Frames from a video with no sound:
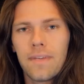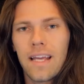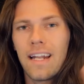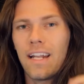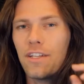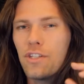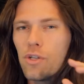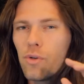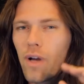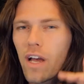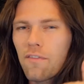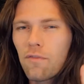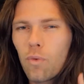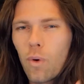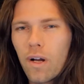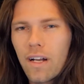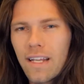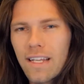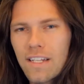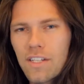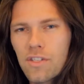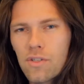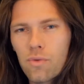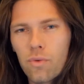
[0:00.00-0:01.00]
And I do have one
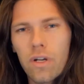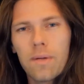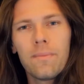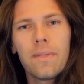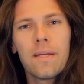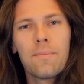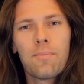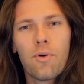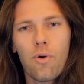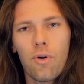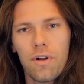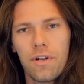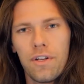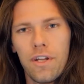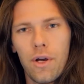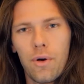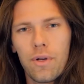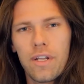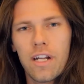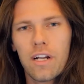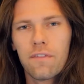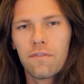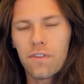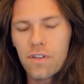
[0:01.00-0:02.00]
extremely important note
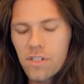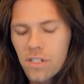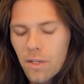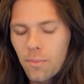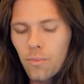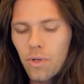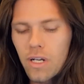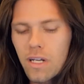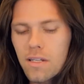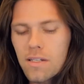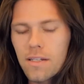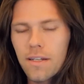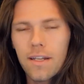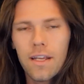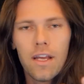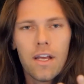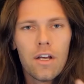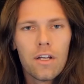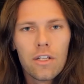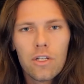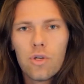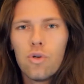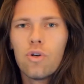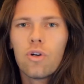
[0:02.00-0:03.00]
here. For some reason,
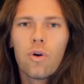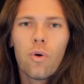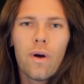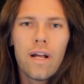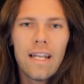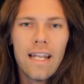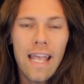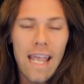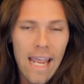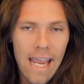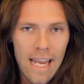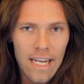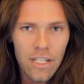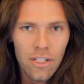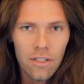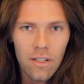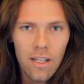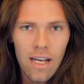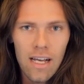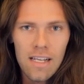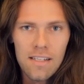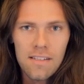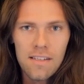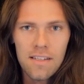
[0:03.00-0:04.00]
Kucoin
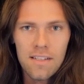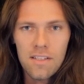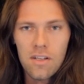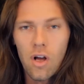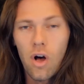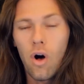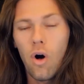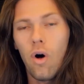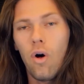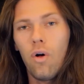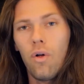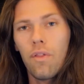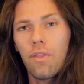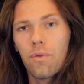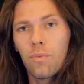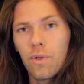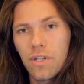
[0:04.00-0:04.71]
annualizes all the